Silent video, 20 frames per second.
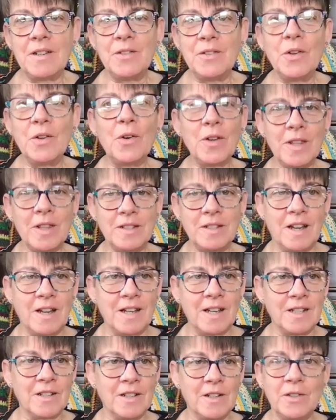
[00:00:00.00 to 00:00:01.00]
not in the
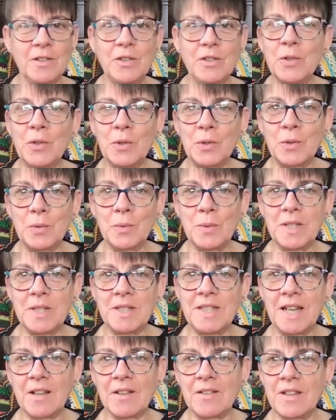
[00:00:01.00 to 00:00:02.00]
title at all,
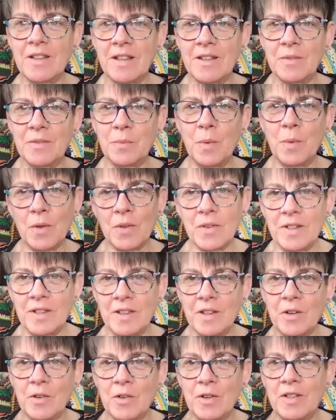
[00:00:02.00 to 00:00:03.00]
which now says, what's
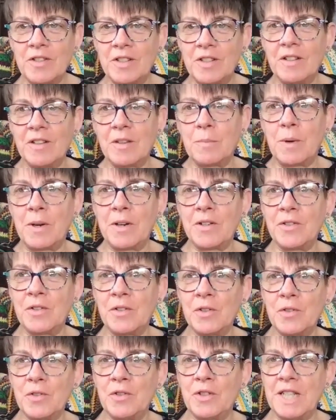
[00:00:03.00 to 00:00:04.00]
in the Christian
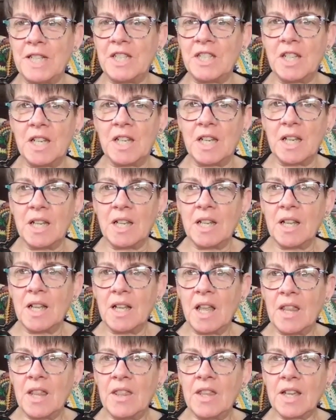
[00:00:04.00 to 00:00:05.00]
spiritual tradition
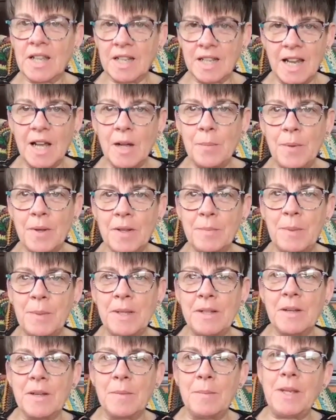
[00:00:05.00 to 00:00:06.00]
that can help us
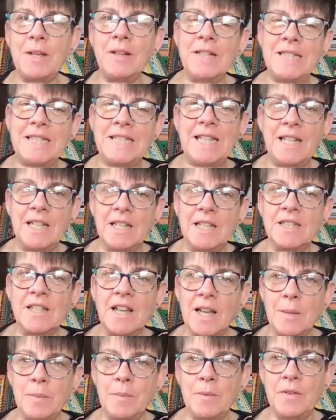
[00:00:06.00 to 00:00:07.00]
build community in a
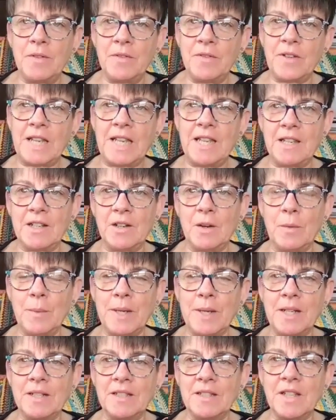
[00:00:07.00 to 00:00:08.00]
type of
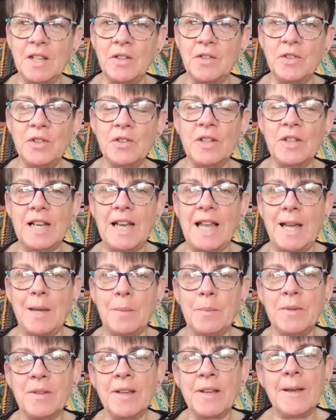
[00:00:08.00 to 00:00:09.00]
economic and social
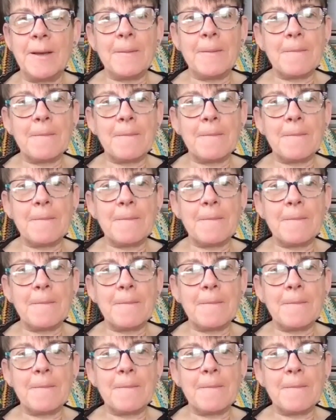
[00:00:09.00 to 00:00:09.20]
collapse?